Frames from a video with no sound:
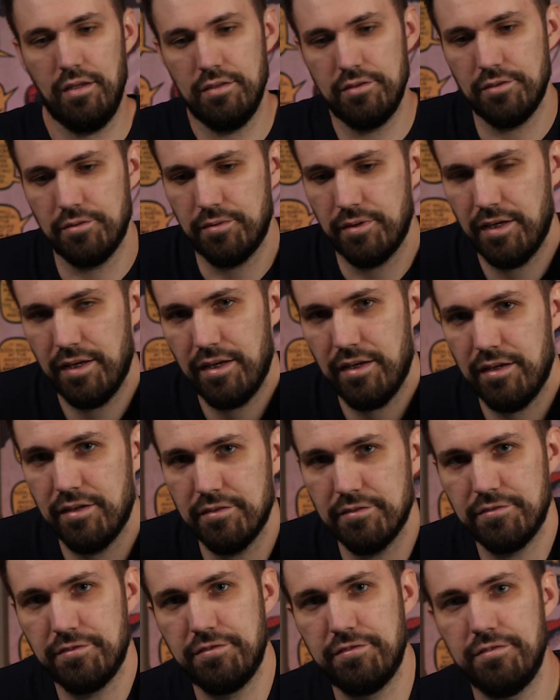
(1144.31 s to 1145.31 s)
So we
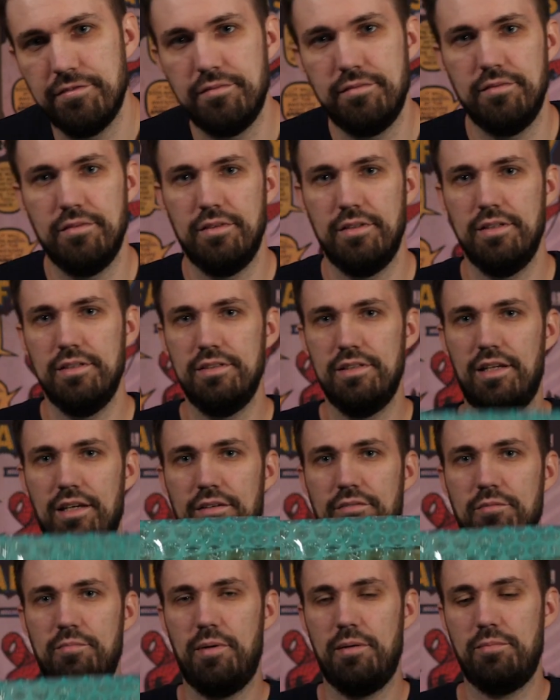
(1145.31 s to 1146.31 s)
have this
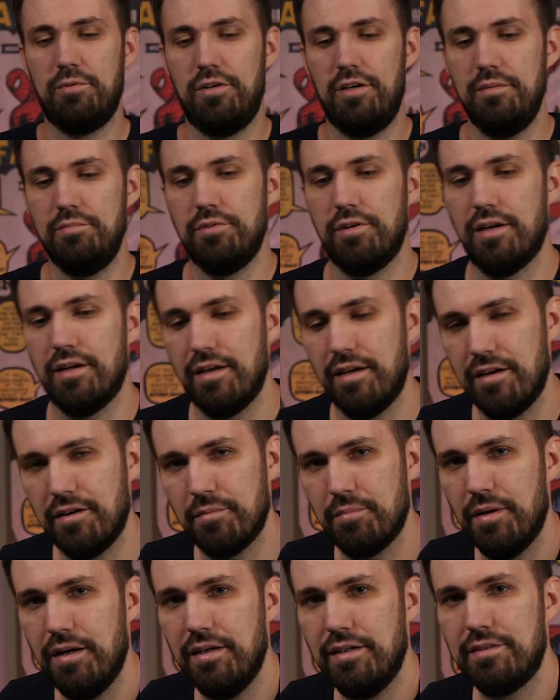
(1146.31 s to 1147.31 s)
now with bubble wrap. We're gonna get
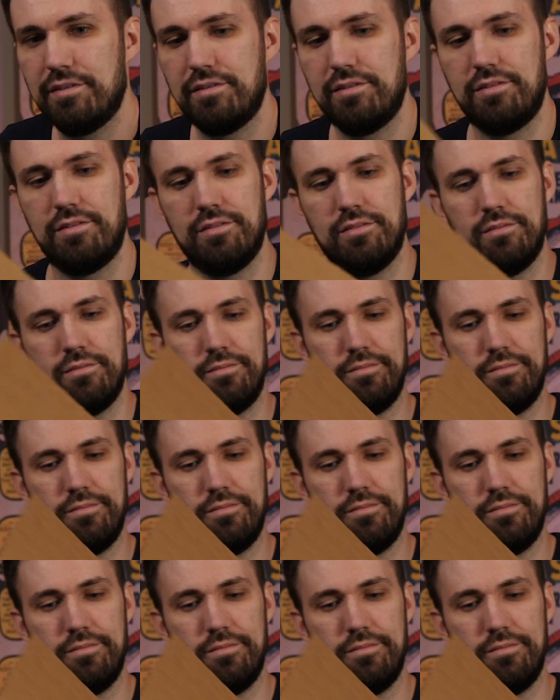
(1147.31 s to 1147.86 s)
our box,